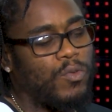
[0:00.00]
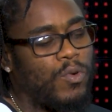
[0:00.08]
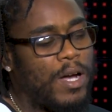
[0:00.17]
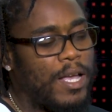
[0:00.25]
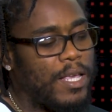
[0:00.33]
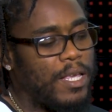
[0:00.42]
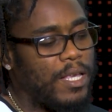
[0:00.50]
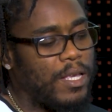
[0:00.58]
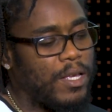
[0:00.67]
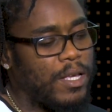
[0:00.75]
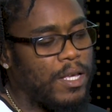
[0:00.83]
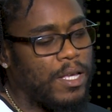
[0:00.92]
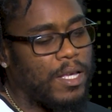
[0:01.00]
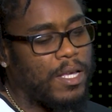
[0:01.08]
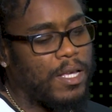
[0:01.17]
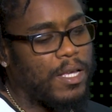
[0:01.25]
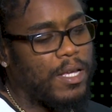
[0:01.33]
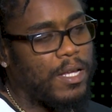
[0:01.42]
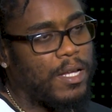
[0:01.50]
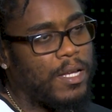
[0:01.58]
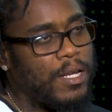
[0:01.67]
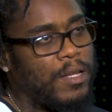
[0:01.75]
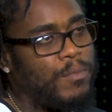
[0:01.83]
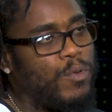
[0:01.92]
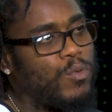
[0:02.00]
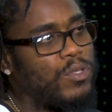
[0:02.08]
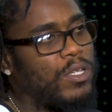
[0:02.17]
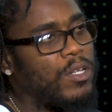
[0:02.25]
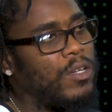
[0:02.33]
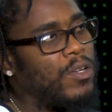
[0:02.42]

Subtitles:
why the music